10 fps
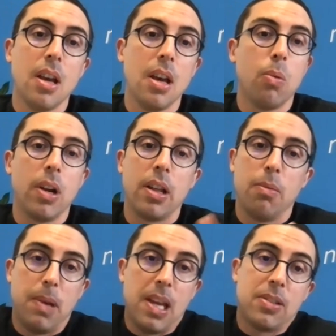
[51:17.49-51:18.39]
what are the
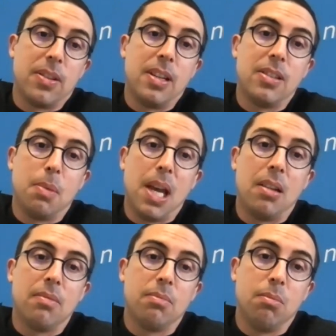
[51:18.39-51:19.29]
best things
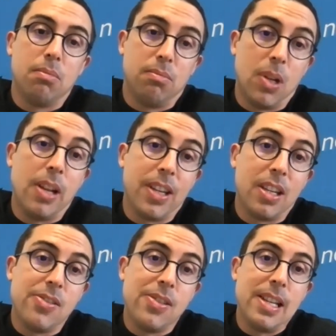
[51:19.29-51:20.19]
about living in
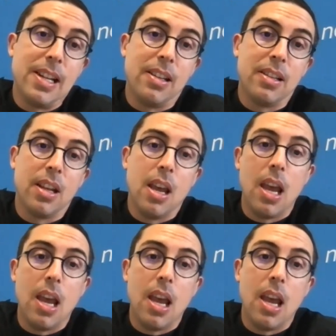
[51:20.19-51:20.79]
New Zealand,